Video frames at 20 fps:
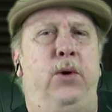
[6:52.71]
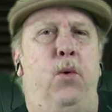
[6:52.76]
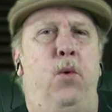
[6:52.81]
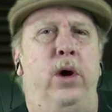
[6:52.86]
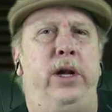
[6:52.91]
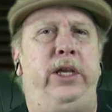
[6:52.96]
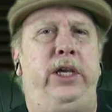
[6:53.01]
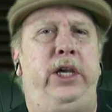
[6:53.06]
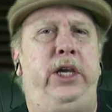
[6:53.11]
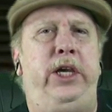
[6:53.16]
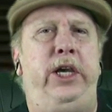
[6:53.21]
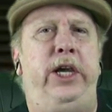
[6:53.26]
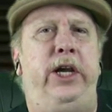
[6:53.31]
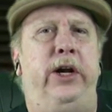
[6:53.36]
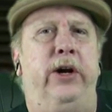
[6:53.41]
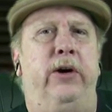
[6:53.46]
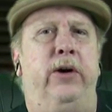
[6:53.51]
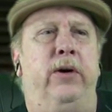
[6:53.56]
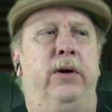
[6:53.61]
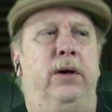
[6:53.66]
what
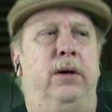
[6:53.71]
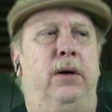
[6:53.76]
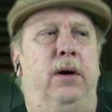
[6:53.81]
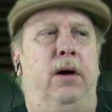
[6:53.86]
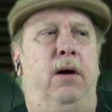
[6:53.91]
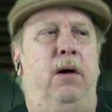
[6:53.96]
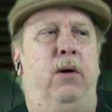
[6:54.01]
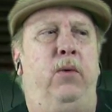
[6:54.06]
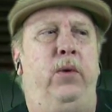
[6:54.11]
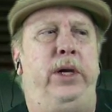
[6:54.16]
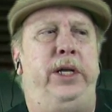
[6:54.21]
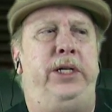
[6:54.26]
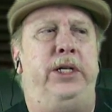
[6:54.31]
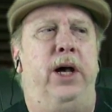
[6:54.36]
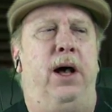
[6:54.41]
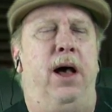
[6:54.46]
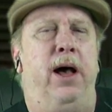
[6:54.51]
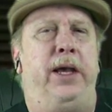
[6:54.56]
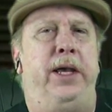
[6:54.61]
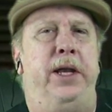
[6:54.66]
year are we
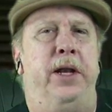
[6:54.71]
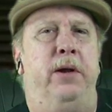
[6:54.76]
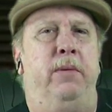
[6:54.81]
talking